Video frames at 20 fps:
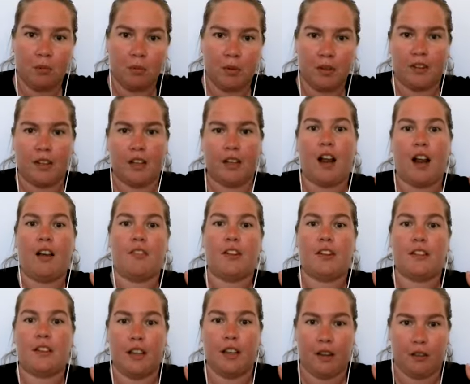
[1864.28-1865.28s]
We see it
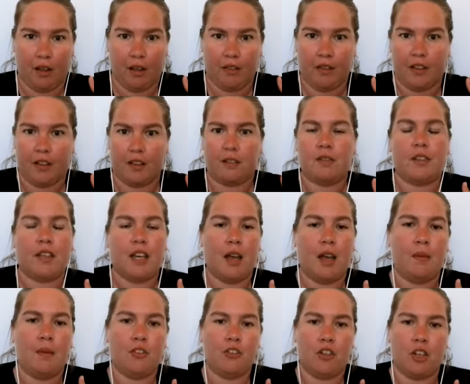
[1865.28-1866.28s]
obviously as it
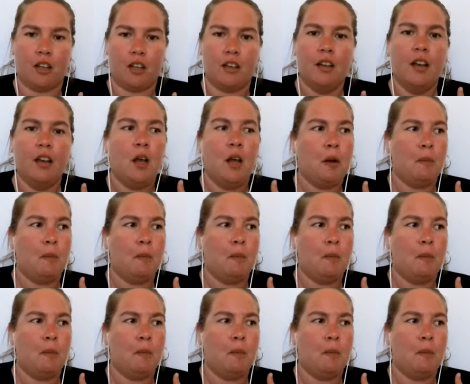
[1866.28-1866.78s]
damaging